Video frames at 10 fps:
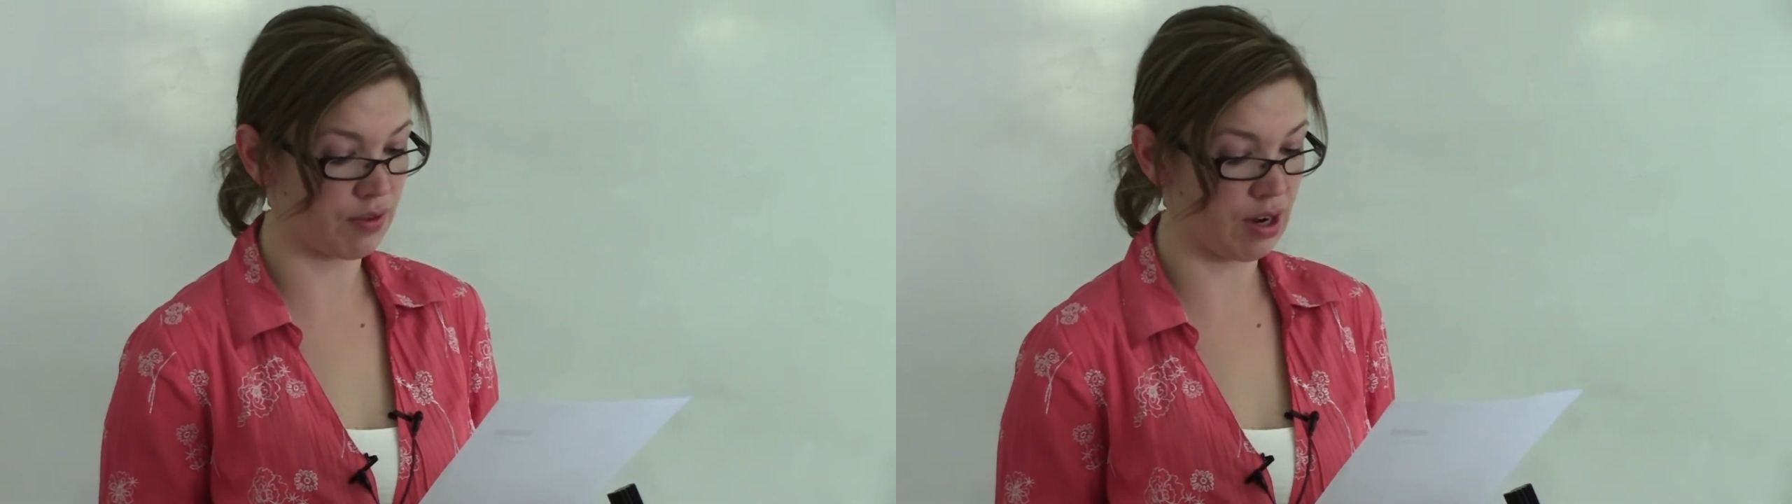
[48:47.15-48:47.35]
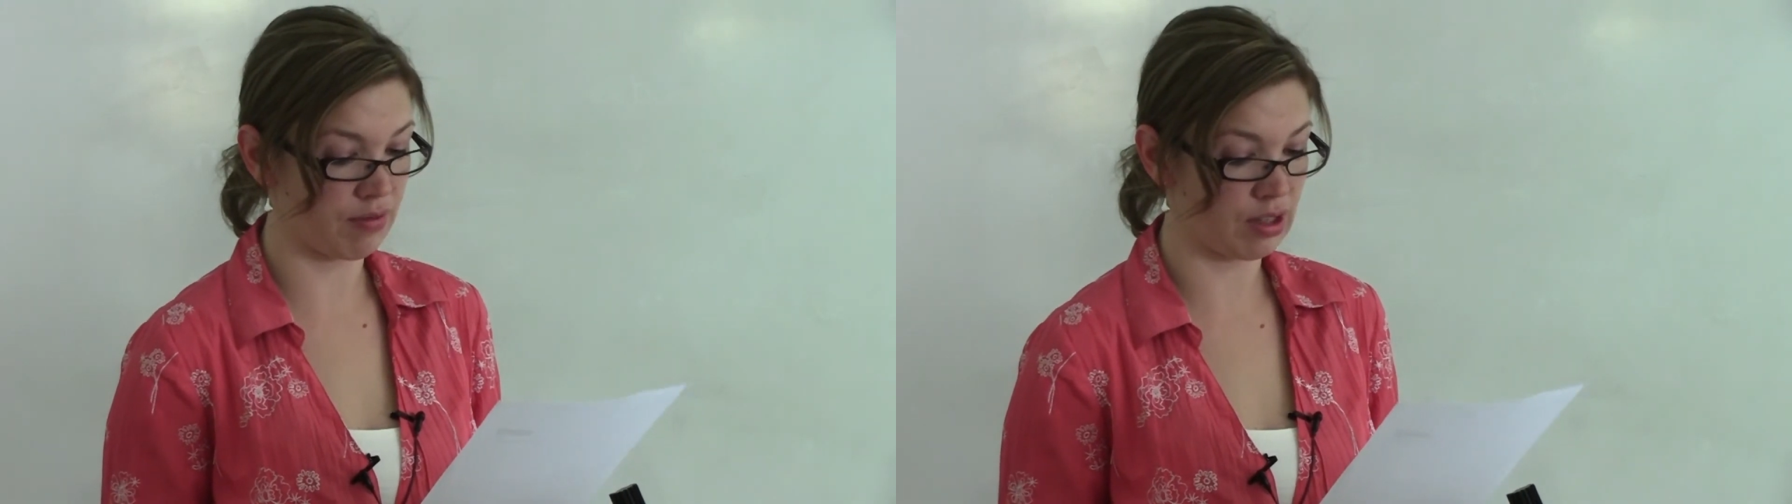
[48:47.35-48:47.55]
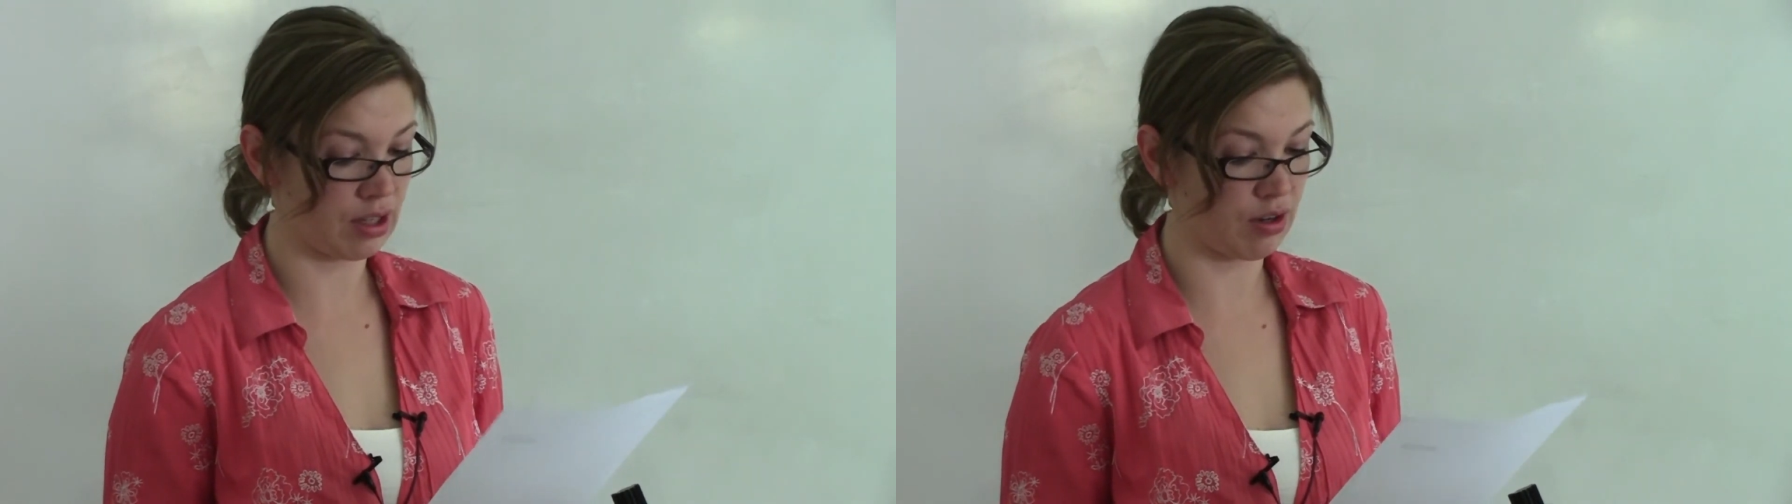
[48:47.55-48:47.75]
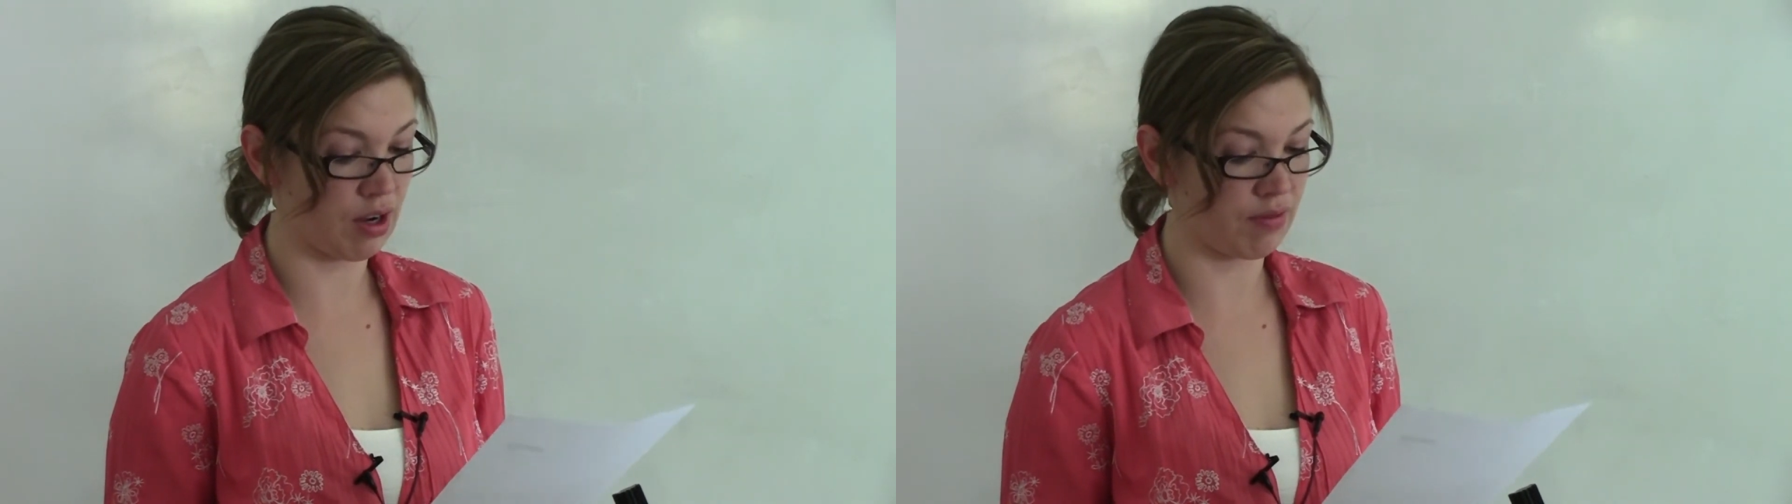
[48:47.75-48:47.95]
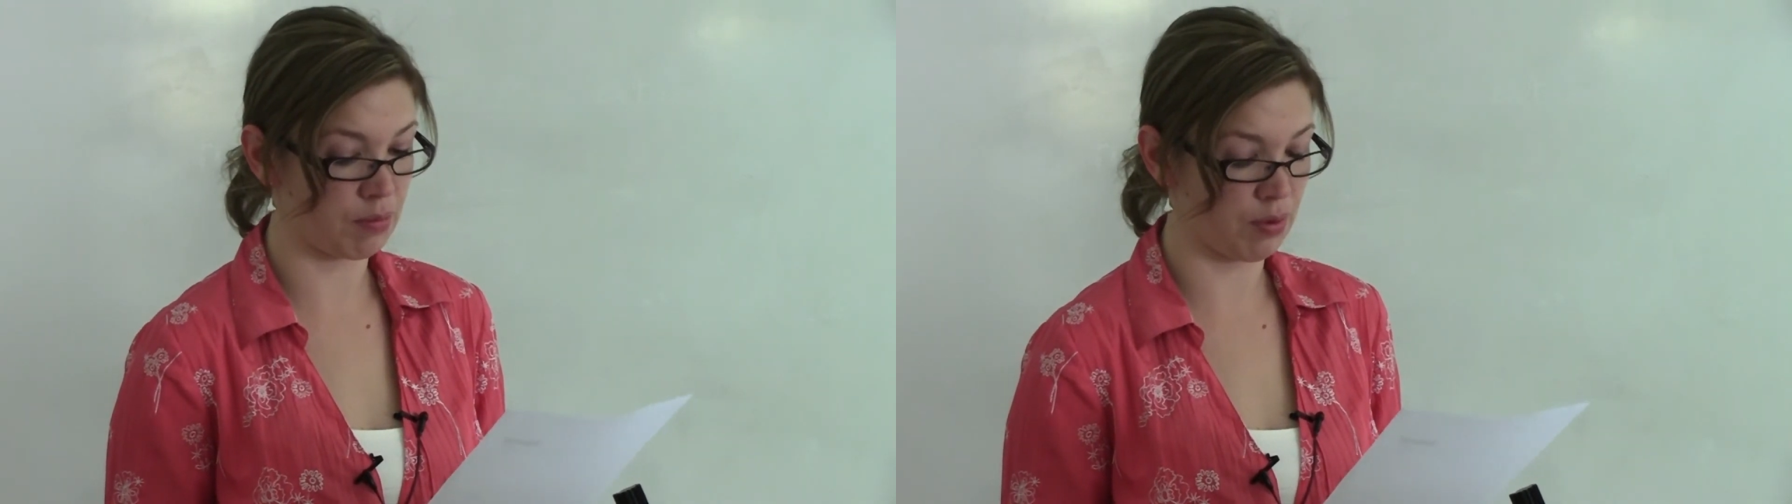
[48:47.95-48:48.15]
for every litre
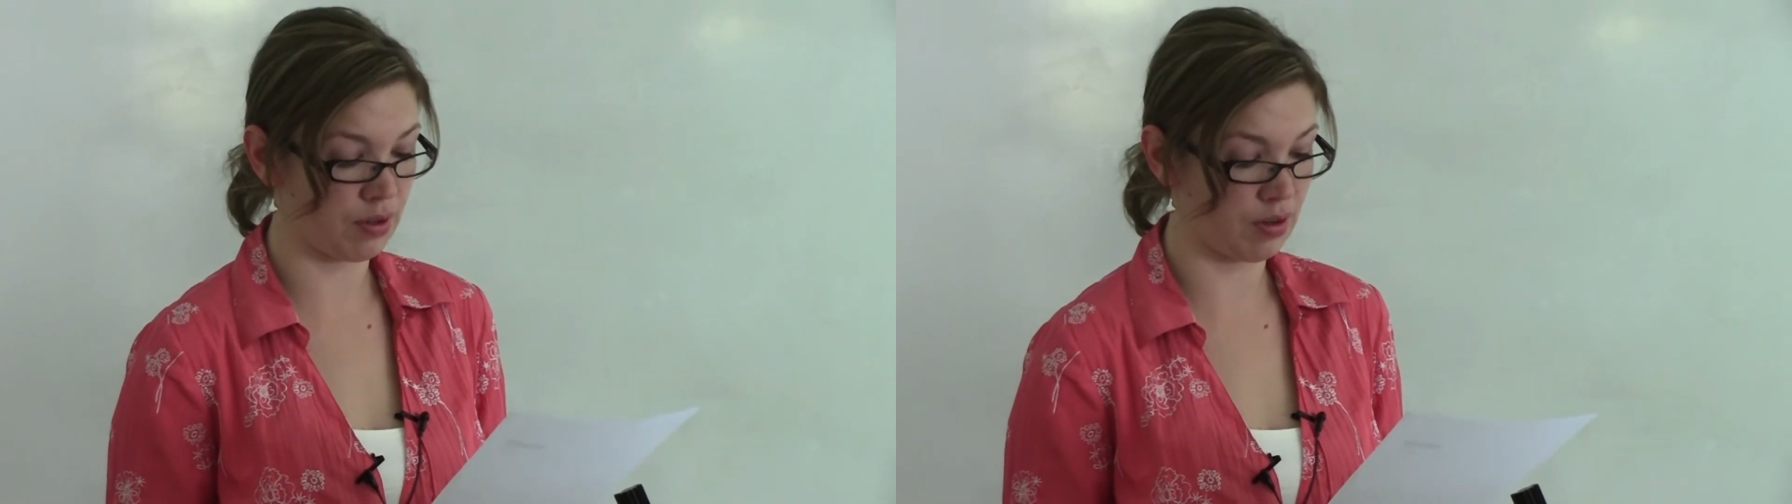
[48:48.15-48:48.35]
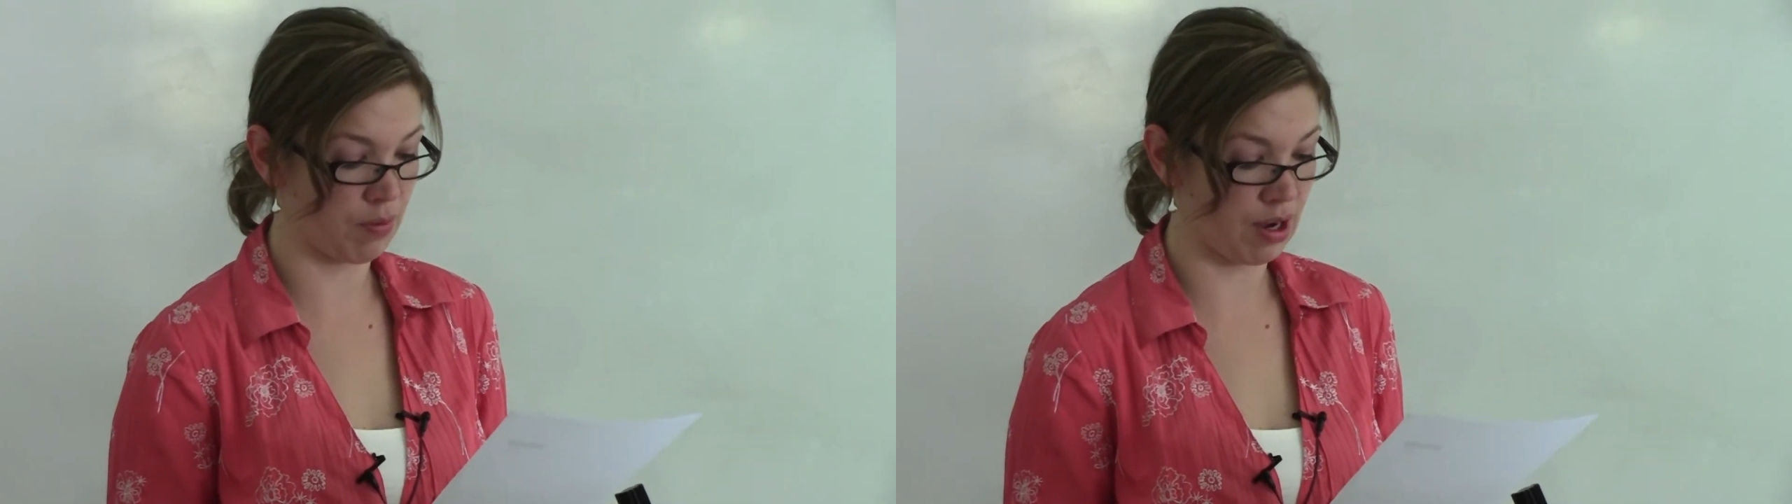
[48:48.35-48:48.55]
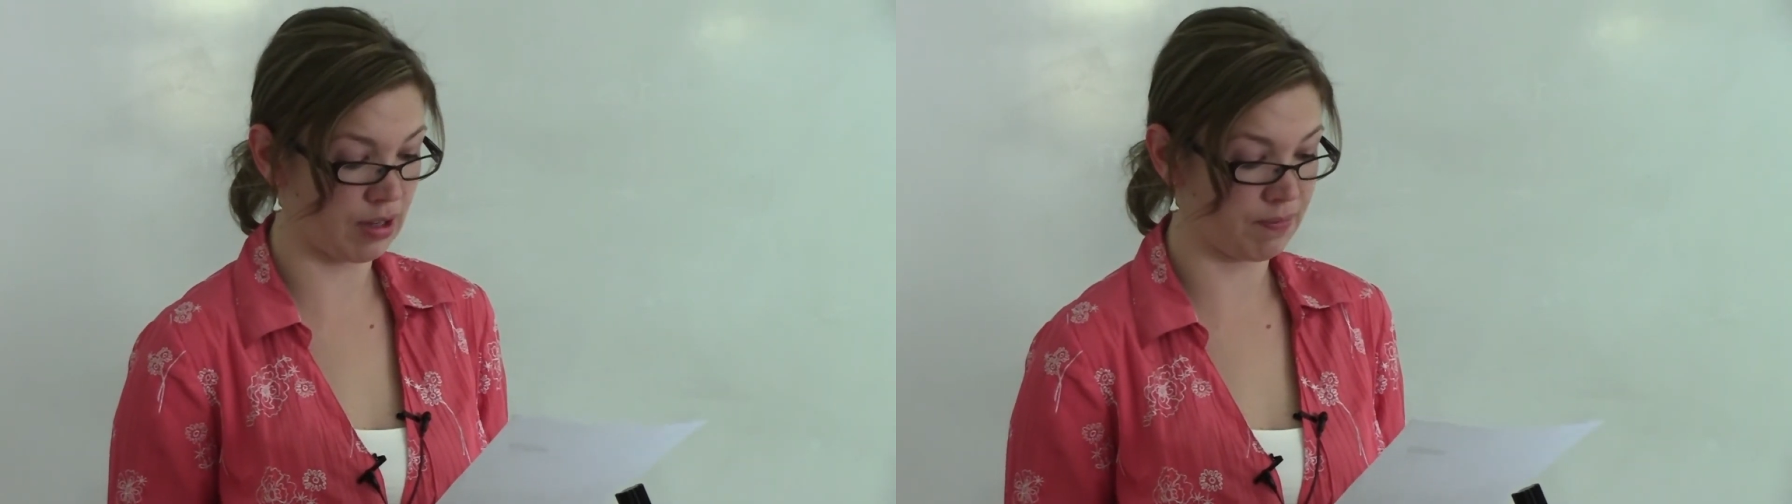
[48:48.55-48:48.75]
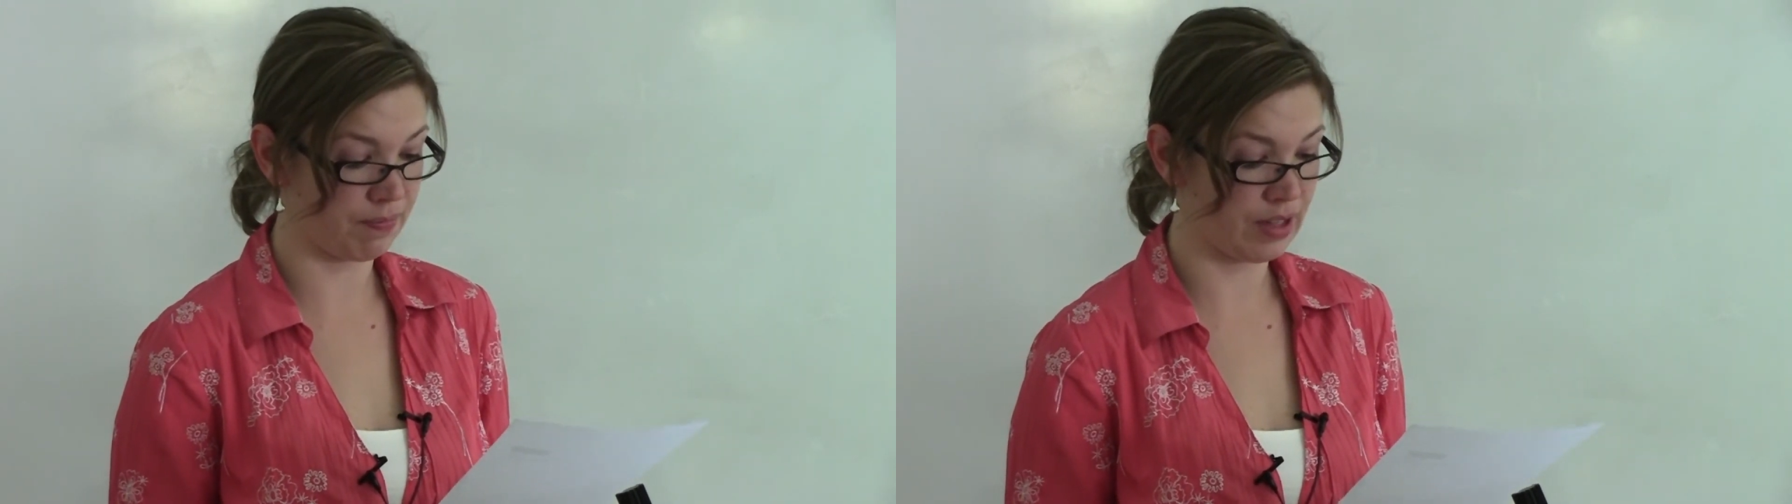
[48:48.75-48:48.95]
of imported wine.